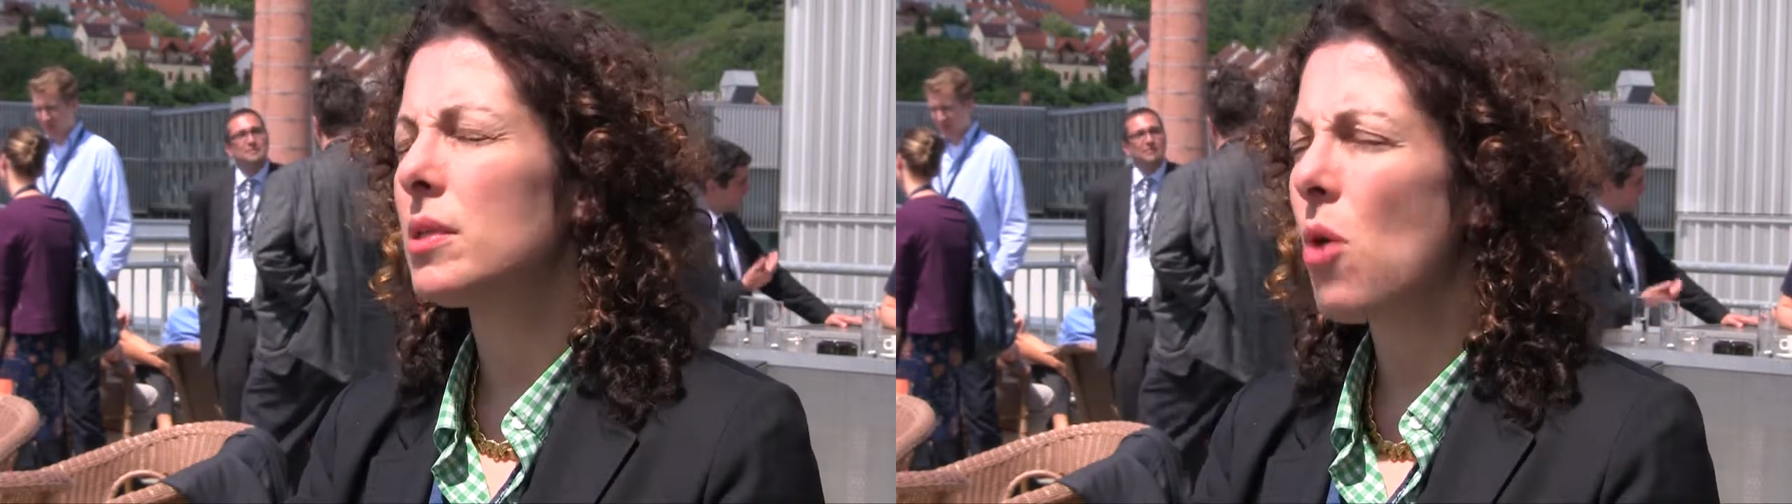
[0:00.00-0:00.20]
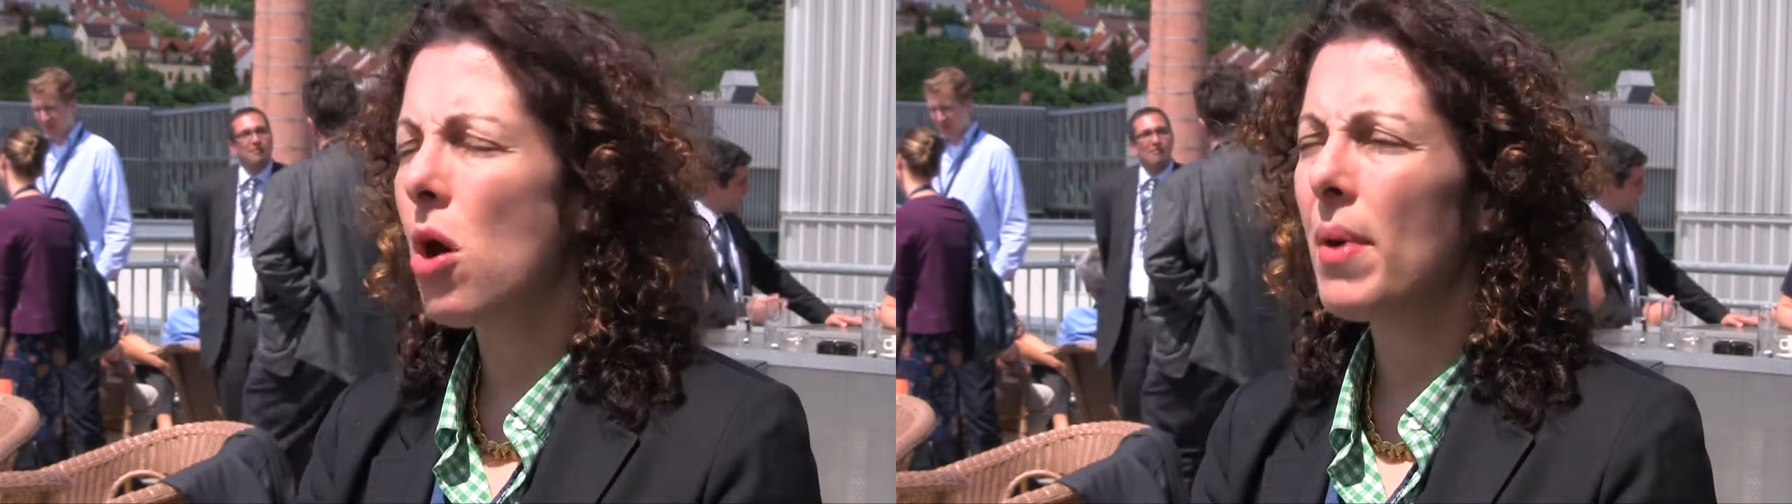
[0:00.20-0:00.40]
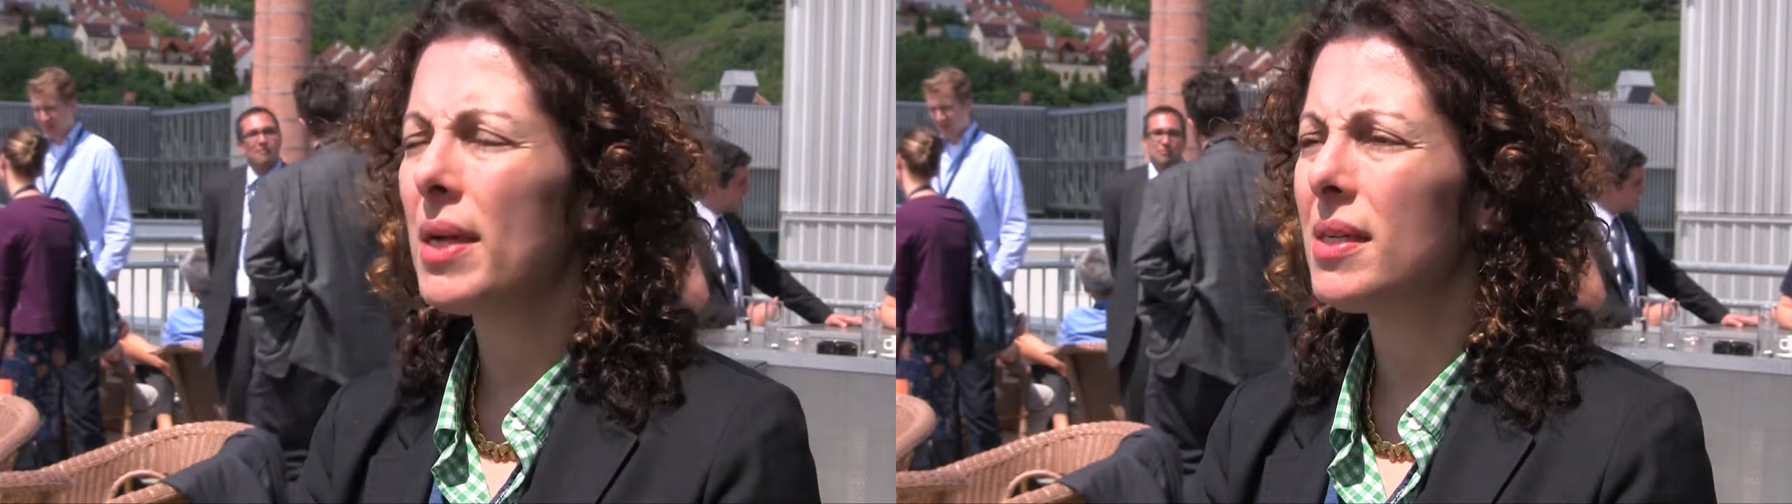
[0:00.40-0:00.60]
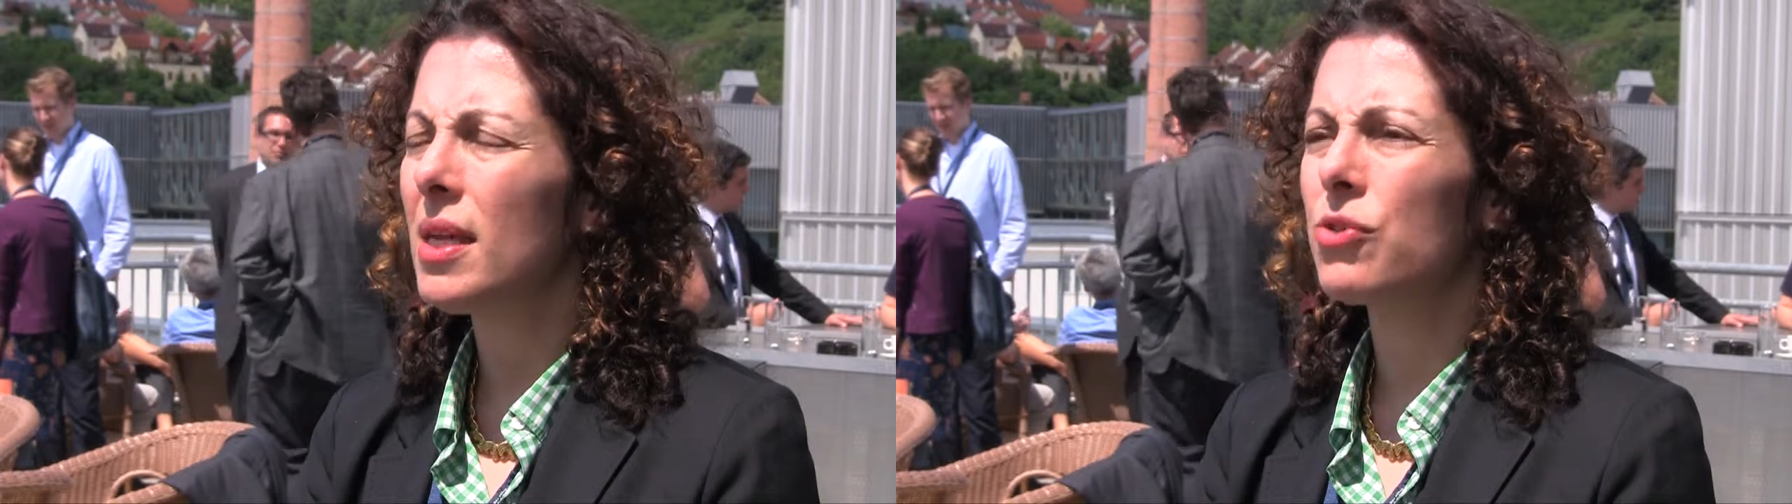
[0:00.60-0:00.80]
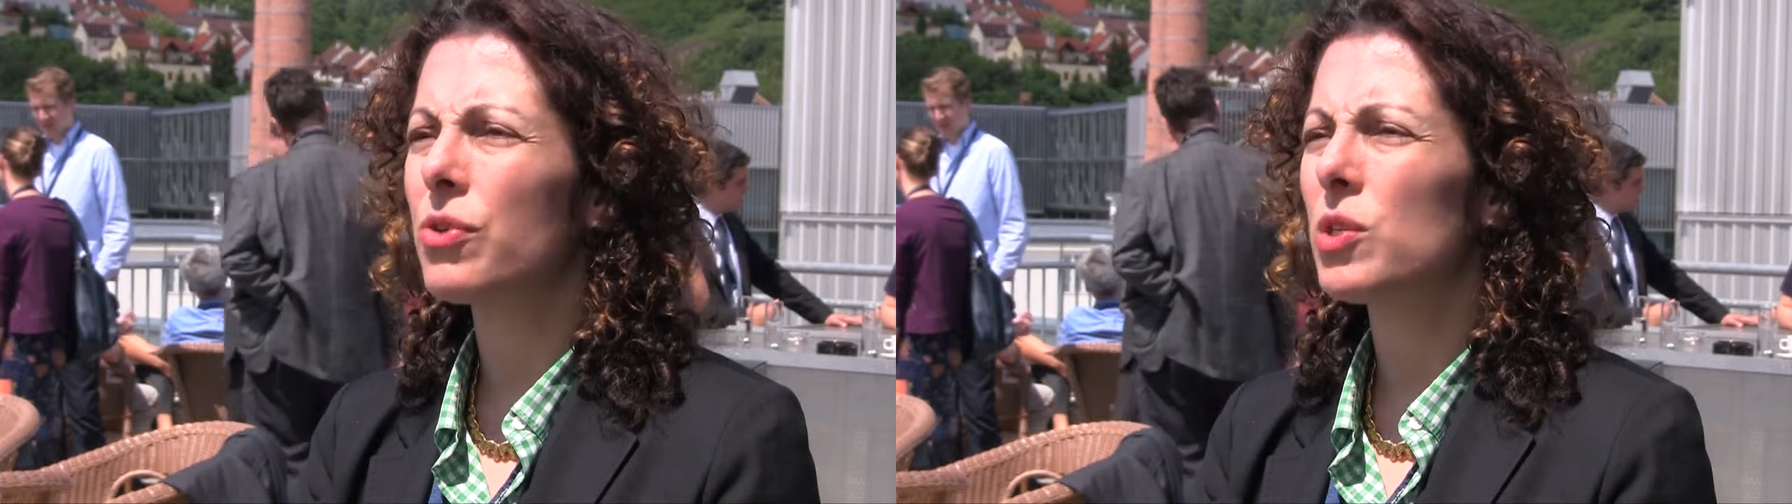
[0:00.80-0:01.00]
small-minded
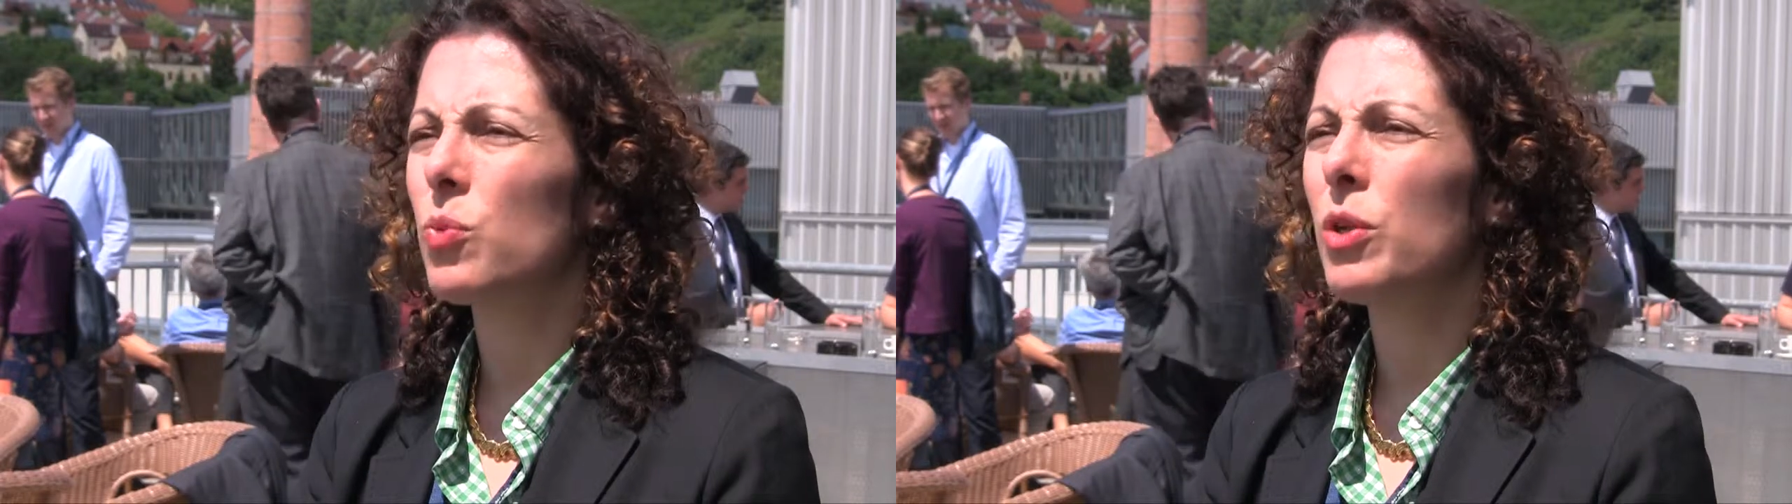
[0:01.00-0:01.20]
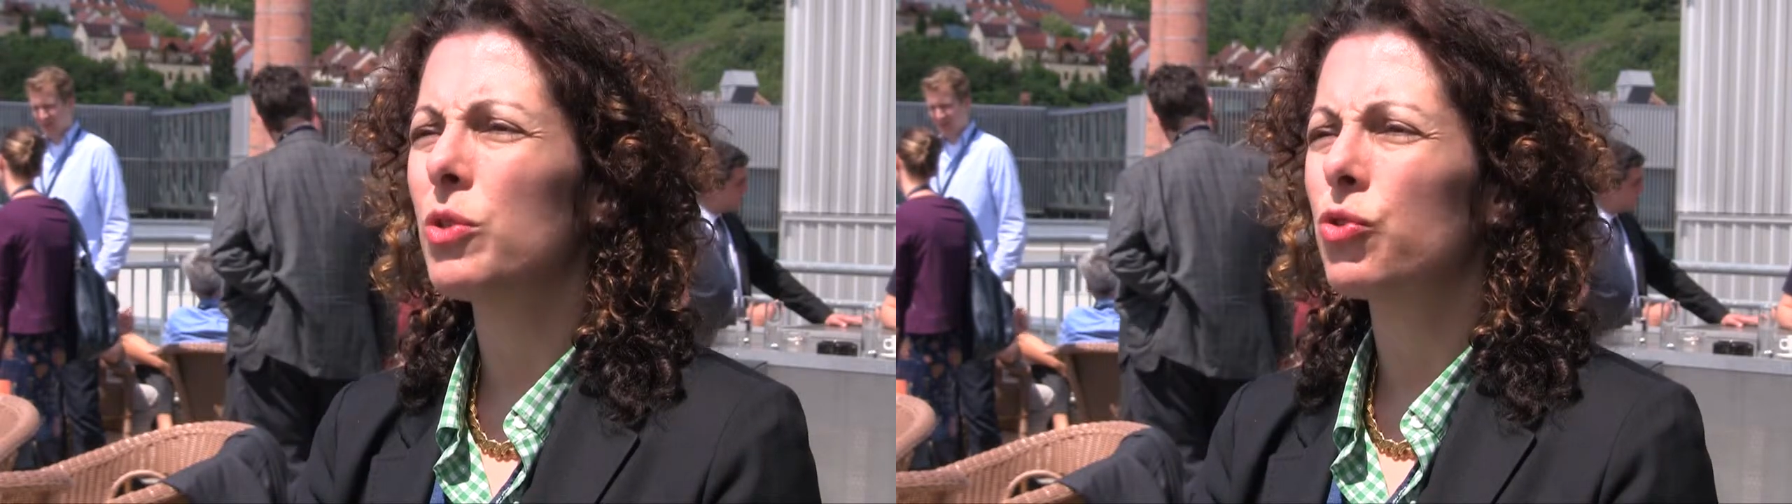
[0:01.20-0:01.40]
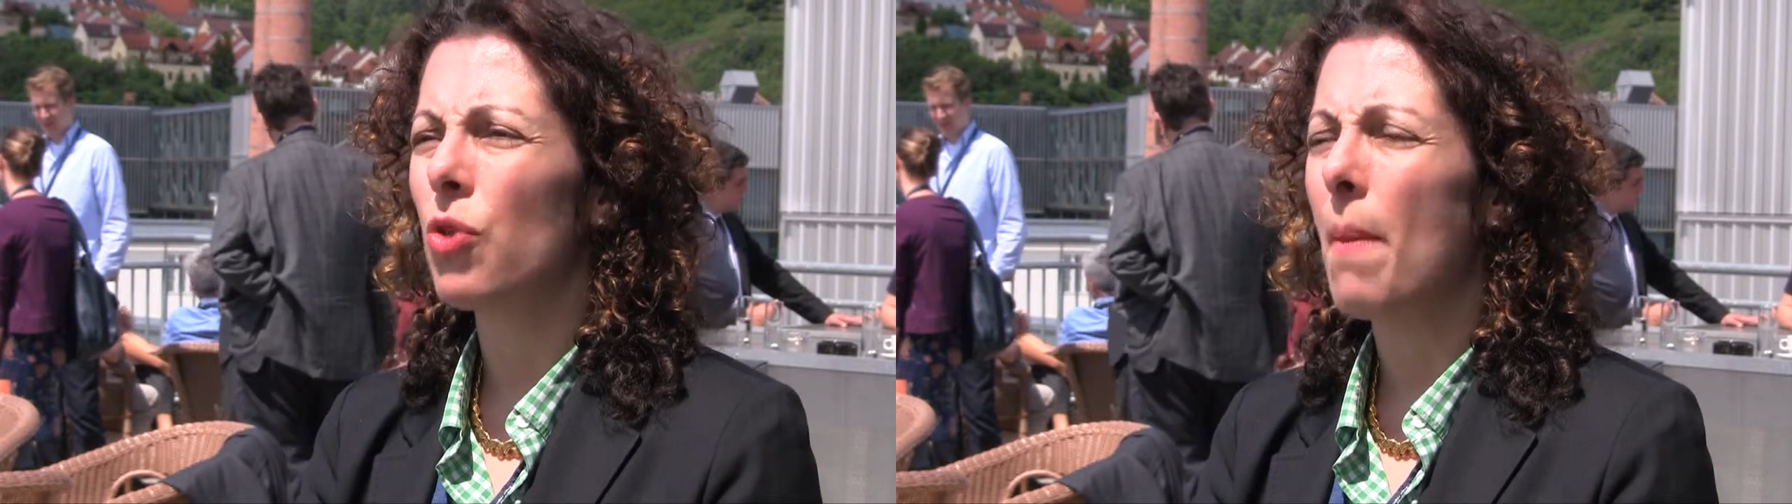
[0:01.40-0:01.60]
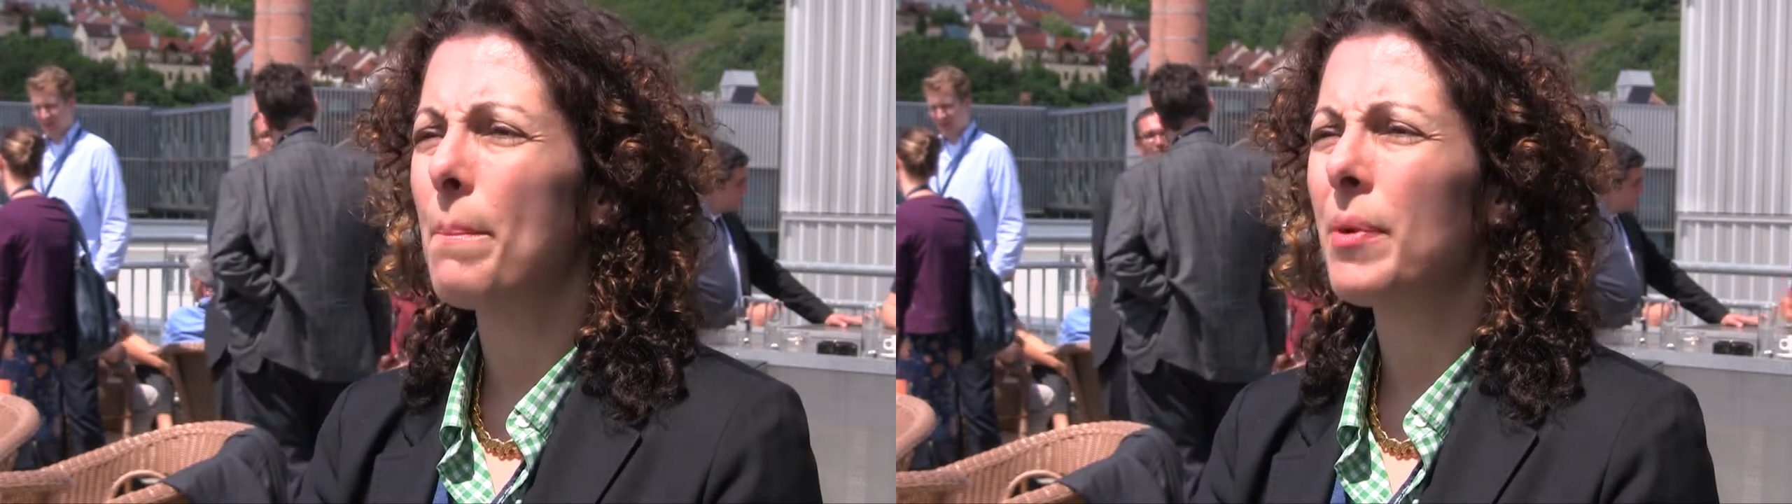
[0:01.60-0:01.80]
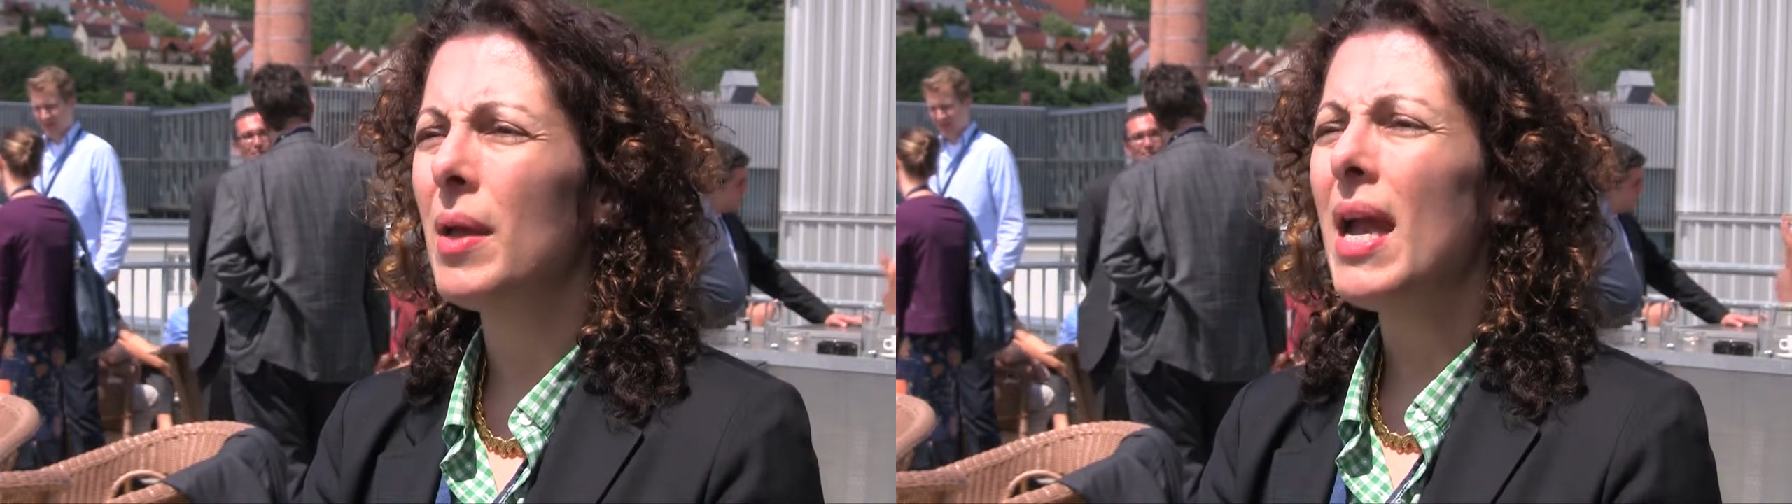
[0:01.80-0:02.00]
interests will trump,